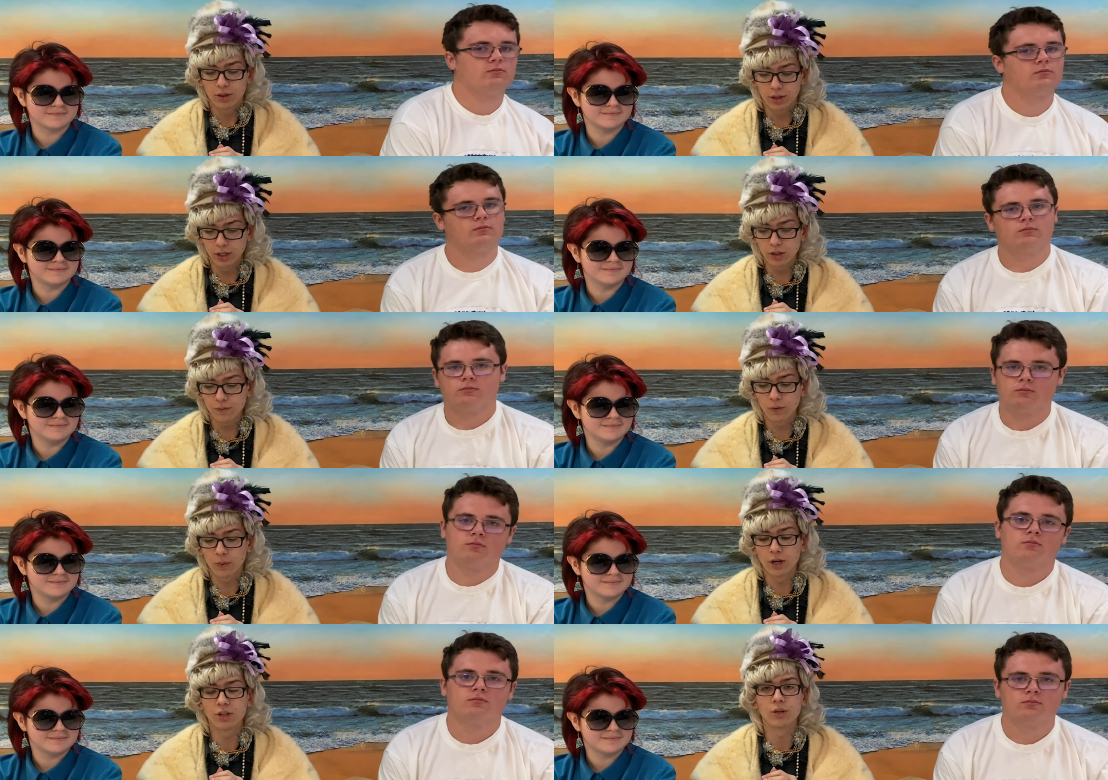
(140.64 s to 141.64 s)
Speaker 1: Thank you for
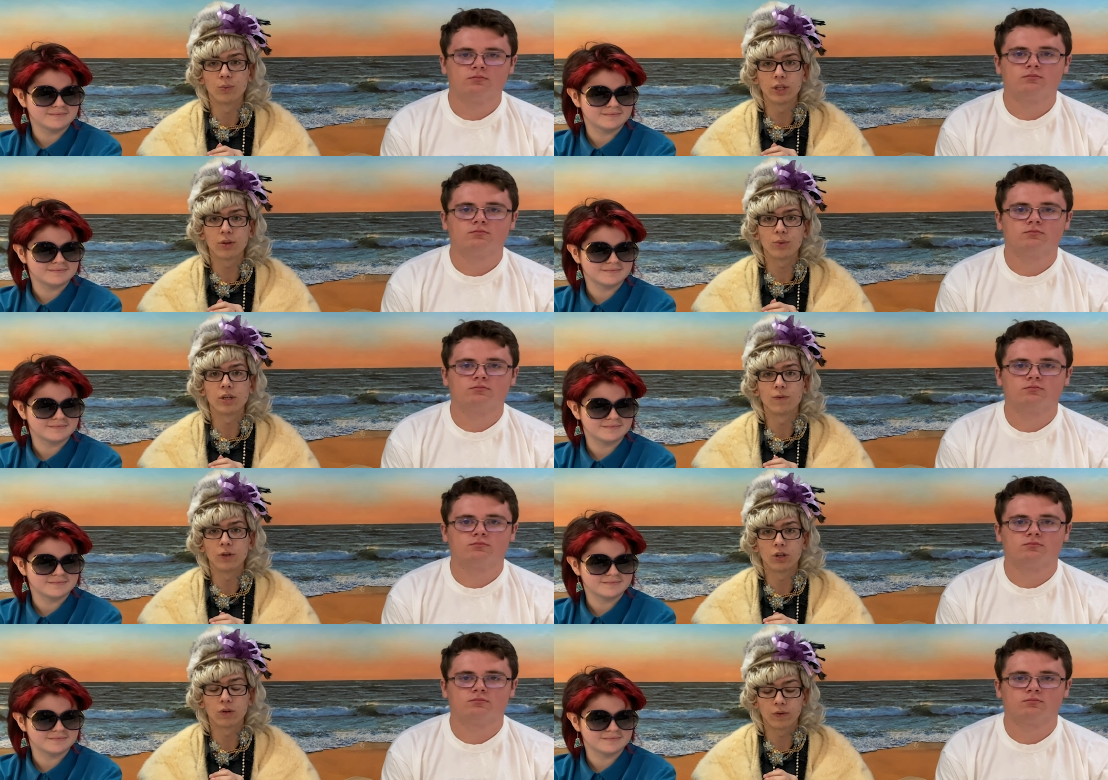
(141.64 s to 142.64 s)
watching week three of
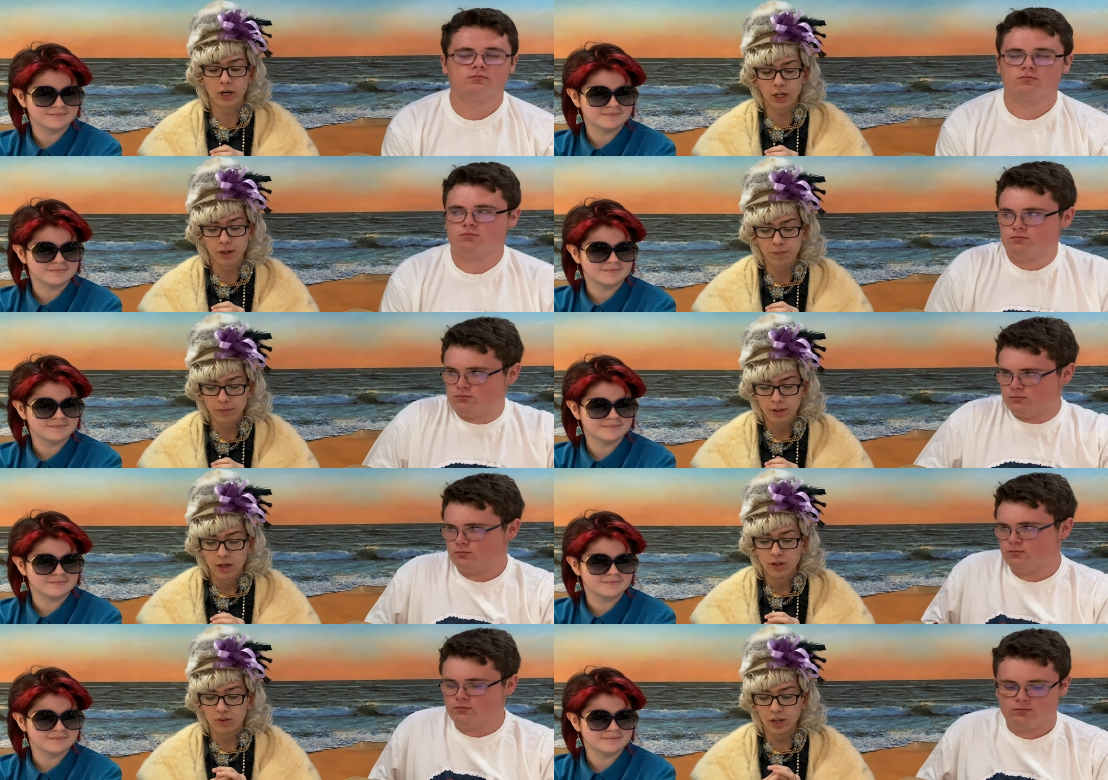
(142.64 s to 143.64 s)
Feature Friday.
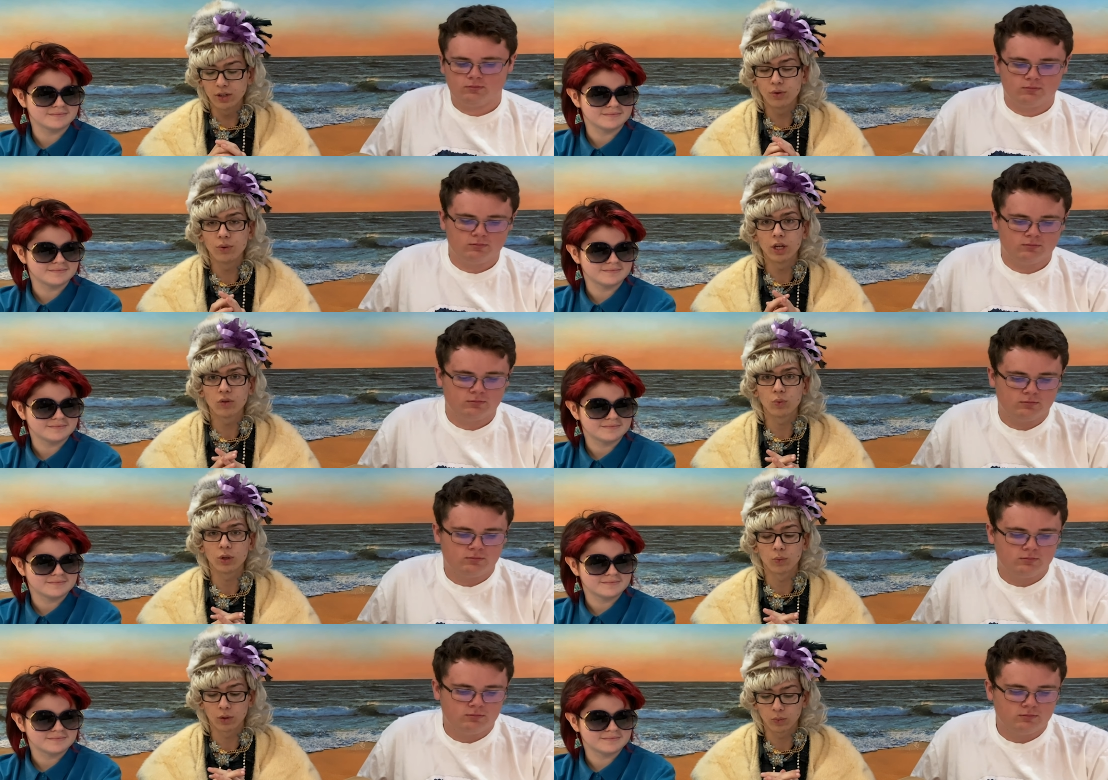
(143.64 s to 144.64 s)
Stay tuned next week
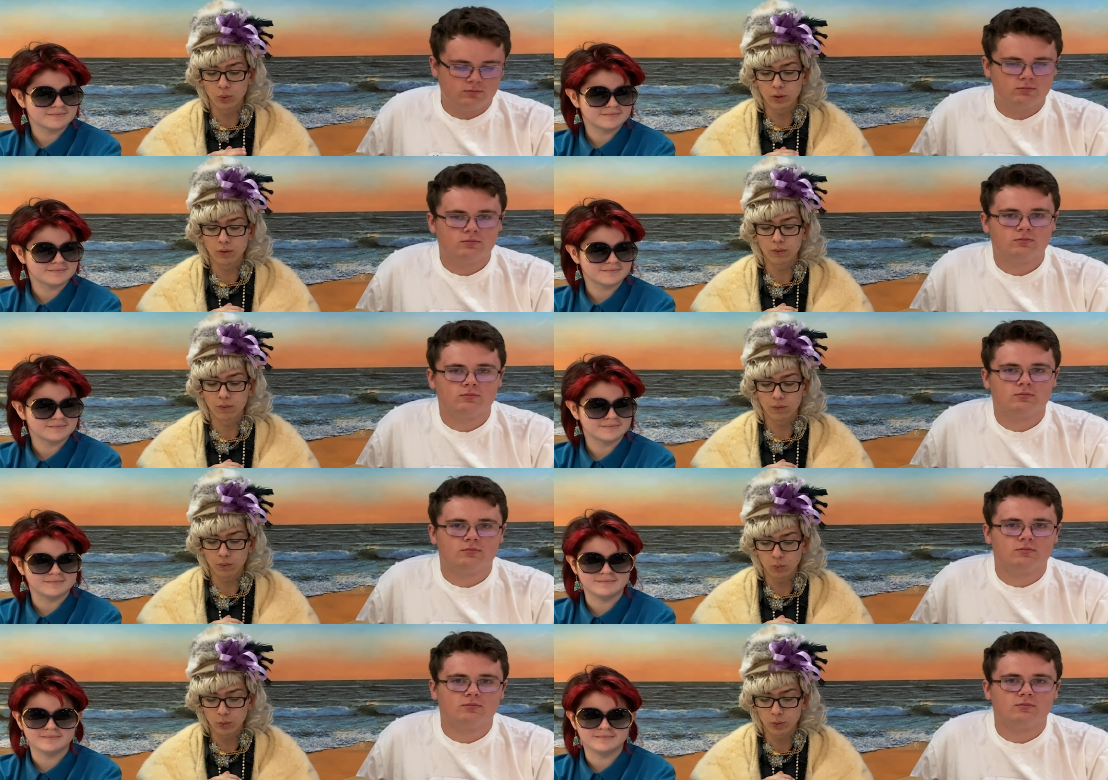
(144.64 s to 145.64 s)
where we'll
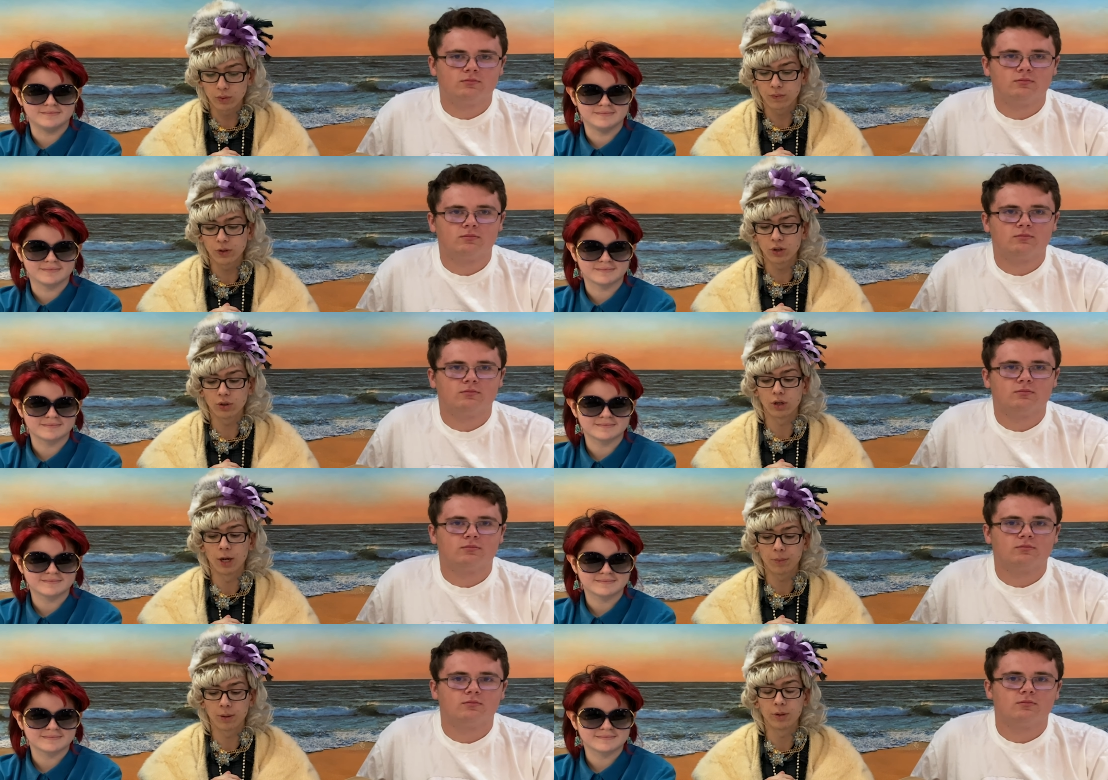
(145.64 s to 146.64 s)
we will feature the
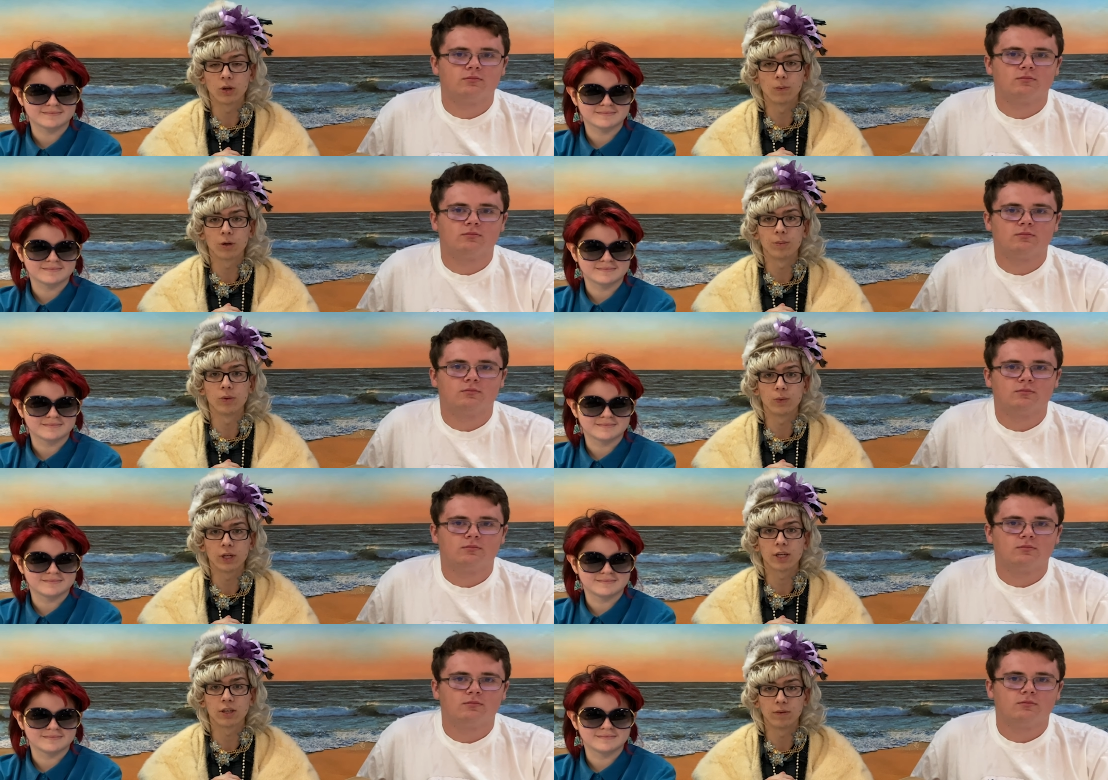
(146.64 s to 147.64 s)
upcoming homecoming week
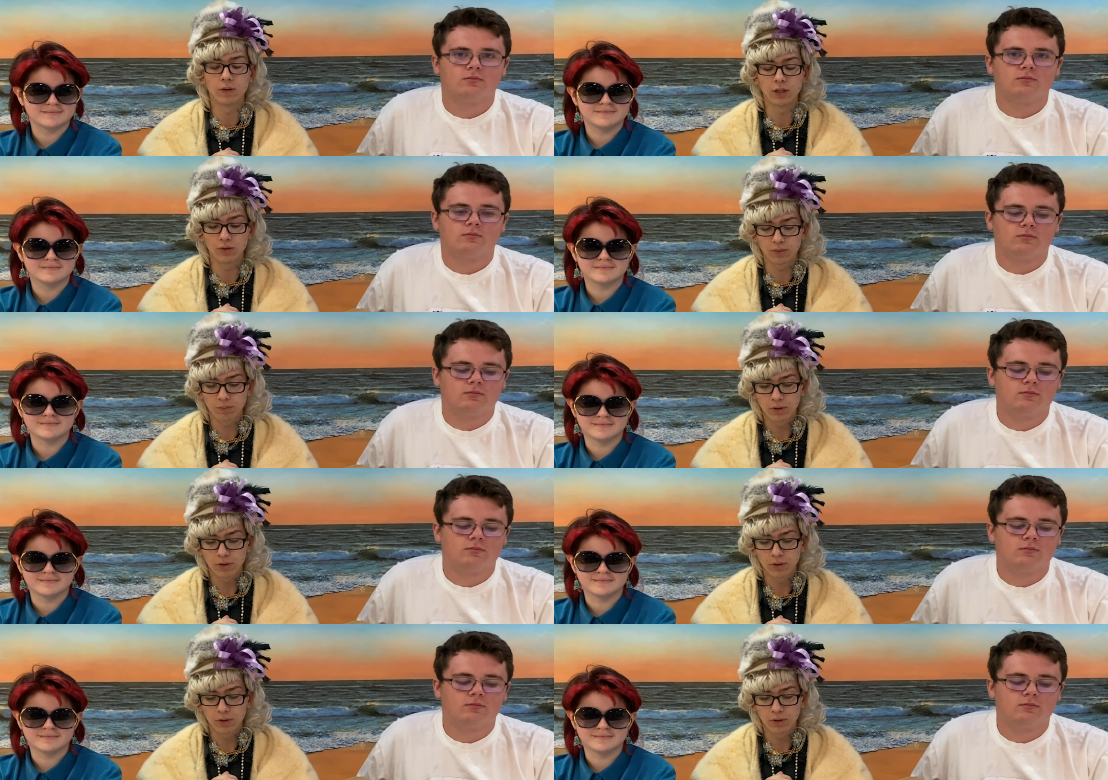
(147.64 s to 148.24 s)
activities.